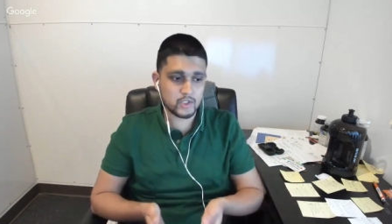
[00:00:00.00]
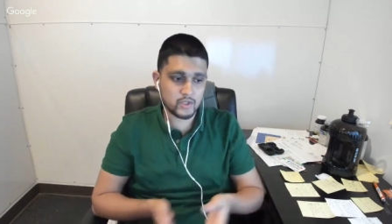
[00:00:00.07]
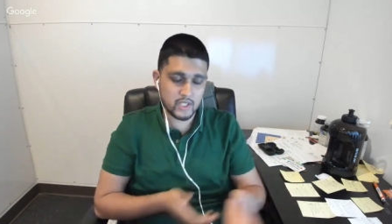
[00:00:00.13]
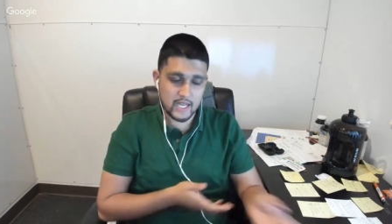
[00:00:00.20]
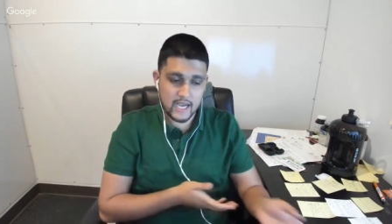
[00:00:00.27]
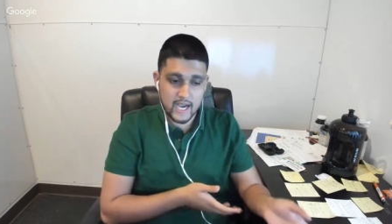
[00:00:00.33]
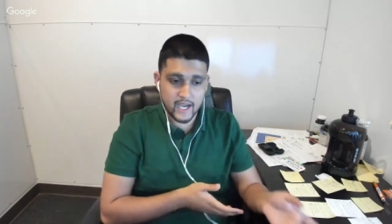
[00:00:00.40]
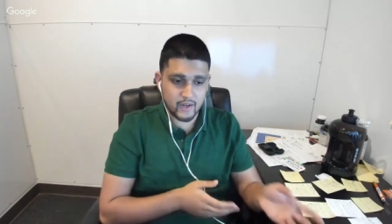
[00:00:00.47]
You can
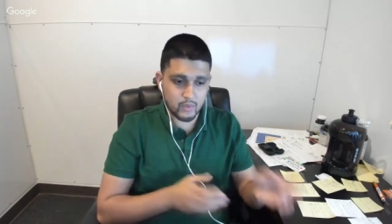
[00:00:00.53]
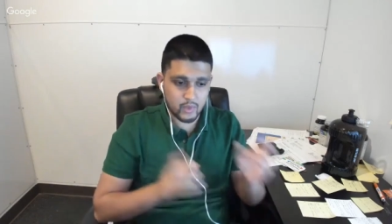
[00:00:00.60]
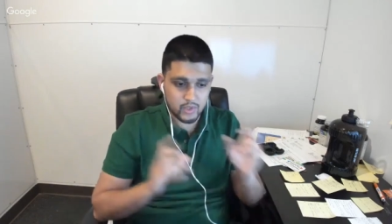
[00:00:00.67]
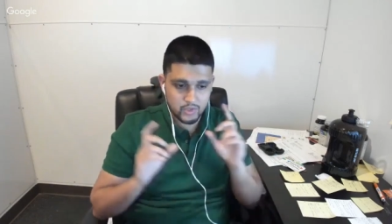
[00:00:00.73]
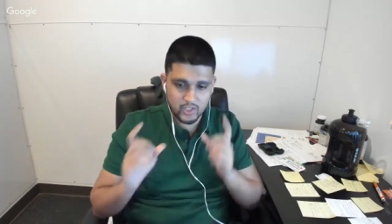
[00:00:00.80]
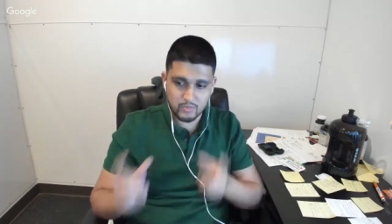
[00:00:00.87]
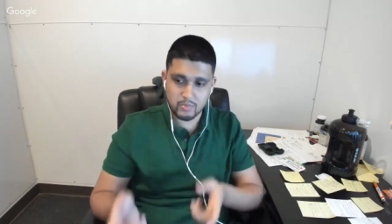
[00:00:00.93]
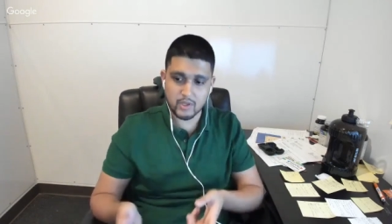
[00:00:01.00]
hire
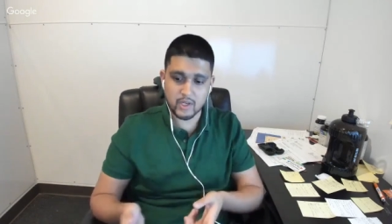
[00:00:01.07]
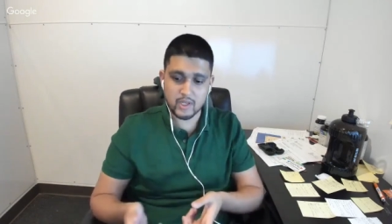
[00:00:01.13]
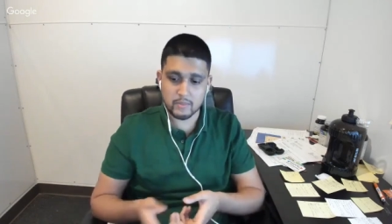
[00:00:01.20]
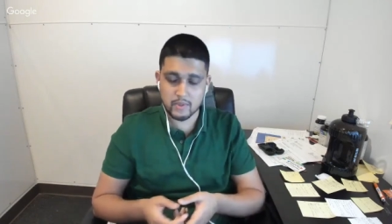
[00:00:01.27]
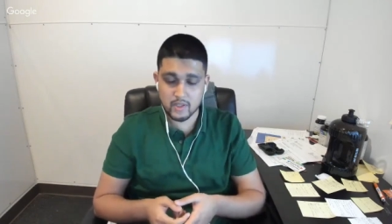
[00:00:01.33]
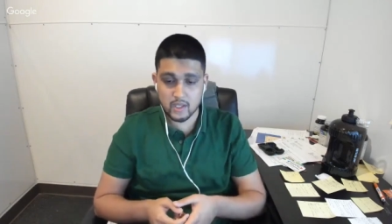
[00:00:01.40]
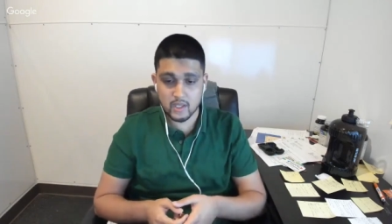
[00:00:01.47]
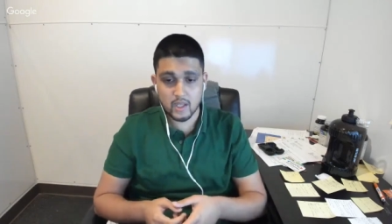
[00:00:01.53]
once you have
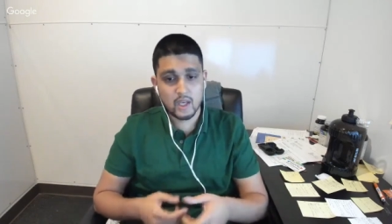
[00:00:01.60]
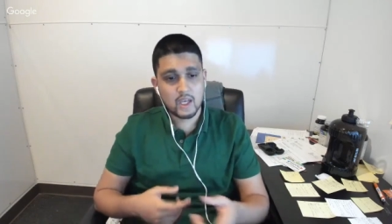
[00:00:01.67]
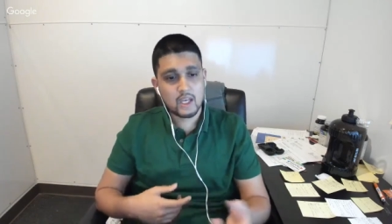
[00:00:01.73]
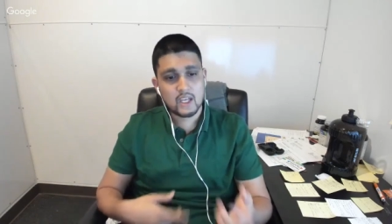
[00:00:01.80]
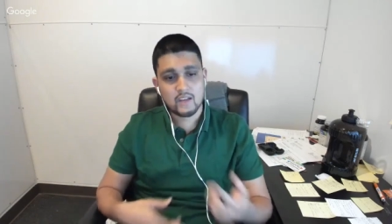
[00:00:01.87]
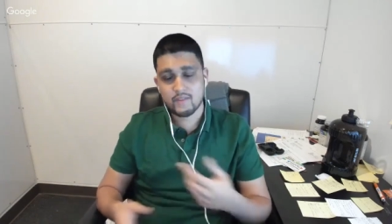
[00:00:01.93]
predictability. If